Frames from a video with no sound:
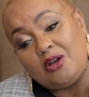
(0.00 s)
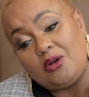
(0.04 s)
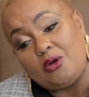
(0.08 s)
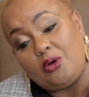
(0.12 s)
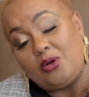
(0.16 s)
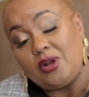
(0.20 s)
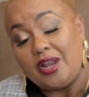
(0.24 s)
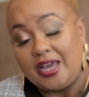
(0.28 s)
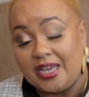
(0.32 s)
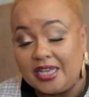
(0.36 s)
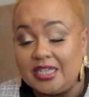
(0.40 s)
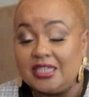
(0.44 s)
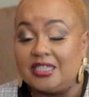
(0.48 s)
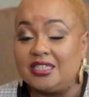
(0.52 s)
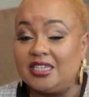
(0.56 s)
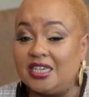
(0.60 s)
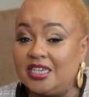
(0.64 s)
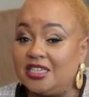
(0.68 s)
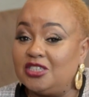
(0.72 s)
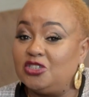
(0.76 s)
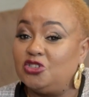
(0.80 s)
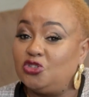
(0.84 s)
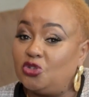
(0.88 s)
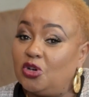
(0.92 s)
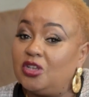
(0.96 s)
All I can say
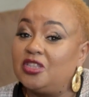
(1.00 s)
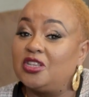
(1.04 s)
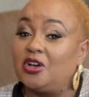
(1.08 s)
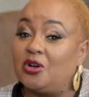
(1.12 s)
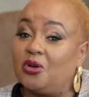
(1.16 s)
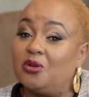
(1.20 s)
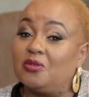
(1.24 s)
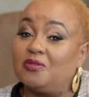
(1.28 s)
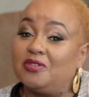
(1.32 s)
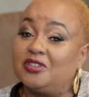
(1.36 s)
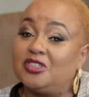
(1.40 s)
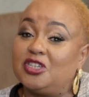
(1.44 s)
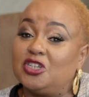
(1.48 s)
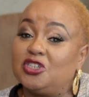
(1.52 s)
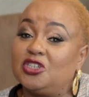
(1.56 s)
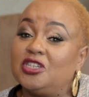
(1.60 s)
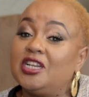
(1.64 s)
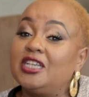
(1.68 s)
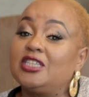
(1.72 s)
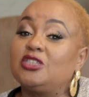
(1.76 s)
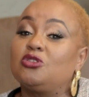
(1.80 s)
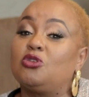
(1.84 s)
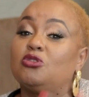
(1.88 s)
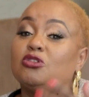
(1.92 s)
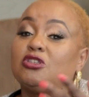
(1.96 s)
is join the conversation.
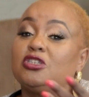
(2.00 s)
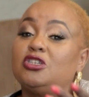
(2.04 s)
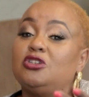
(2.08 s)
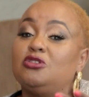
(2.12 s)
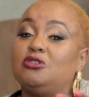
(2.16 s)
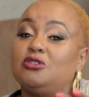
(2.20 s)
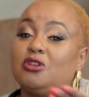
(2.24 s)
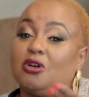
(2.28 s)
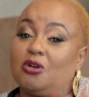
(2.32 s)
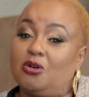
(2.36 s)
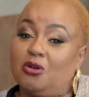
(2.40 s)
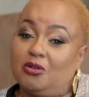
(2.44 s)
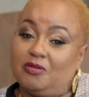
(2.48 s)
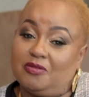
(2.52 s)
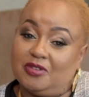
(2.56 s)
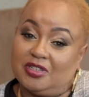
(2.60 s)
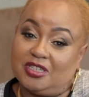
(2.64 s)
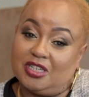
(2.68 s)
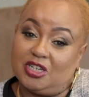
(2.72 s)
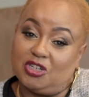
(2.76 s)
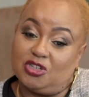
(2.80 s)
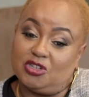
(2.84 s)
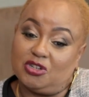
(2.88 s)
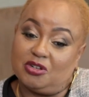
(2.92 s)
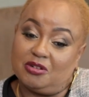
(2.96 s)
Let's continue the
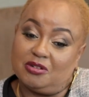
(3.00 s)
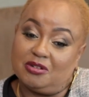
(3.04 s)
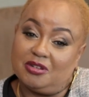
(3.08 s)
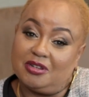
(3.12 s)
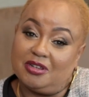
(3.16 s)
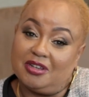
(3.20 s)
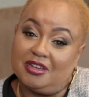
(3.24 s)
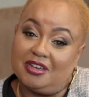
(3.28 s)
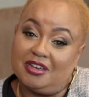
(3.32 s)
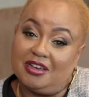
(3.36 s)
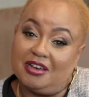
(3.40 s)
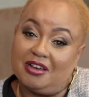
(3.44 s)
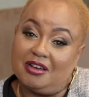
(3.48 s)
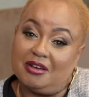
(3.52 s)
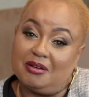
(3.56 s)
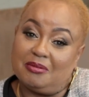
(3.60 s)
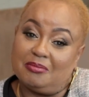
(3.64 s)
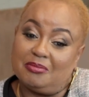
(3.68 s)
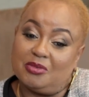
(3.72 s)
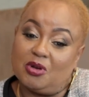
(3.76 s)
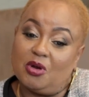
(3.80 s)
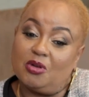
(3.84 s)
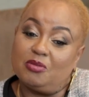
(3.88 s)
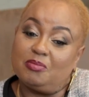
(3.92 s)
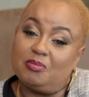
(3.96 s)
conversation.
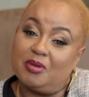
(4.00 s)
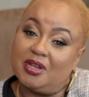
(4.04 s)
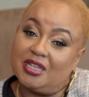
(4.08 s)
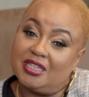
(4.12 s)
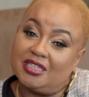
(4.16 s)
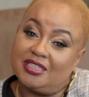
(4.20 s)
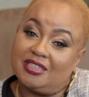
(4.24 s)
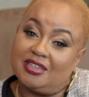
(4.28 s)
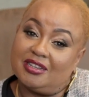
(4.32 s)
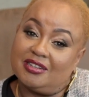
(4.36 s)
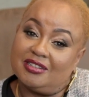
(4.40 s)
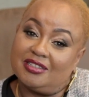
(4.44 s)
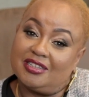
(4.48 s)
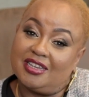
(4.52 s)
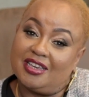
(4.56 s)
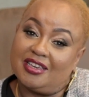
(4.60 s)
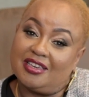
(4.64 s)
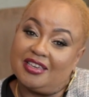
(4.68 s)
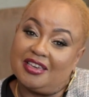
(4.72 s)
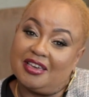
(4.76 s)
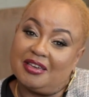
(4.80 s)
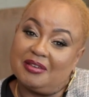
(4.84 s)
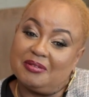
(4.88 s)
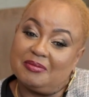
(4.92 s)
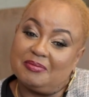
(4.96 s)
God bless and take
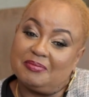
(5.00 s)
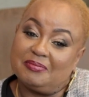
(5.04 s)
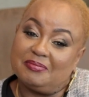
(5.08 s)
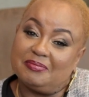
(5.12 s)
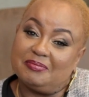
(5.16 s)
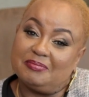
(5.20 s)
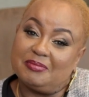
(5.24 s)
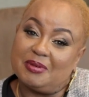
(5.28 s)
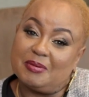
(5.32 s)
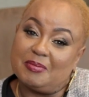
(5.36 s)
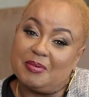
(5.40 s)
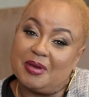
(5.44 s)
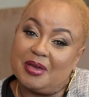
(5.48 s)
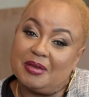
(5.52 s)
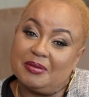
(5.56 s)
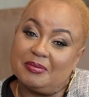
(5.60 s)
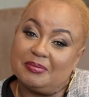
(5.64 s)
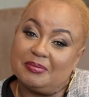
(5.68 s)
care. Bye-bye.